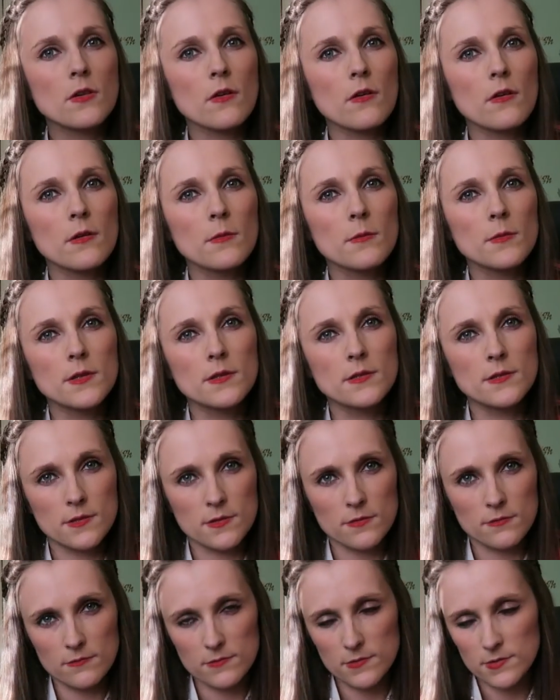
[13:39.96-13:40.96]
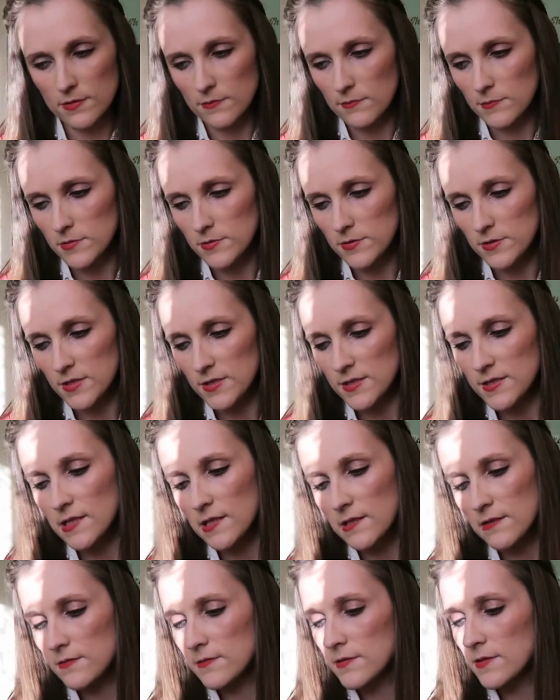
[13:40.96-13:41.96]
diamond, sort of diamante
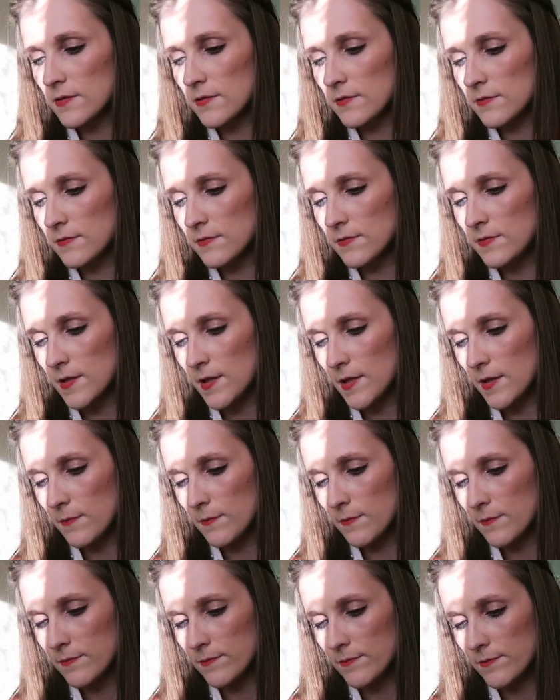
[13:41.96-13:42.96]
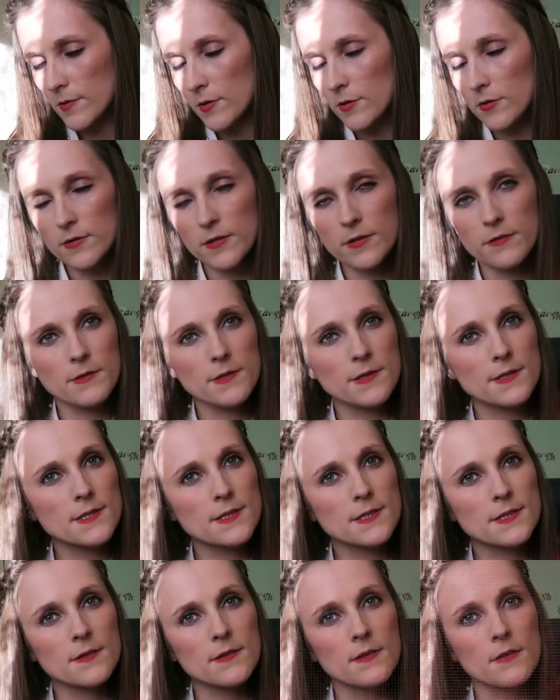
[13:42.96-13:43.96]
centre heart
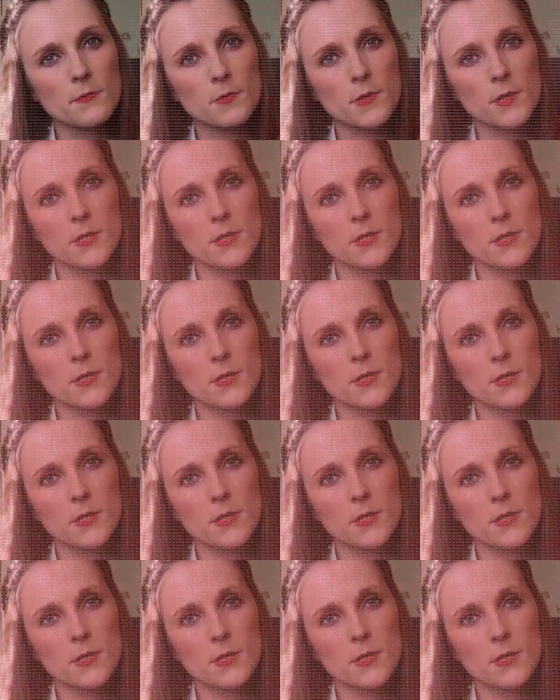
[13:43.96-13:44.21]
earrings. So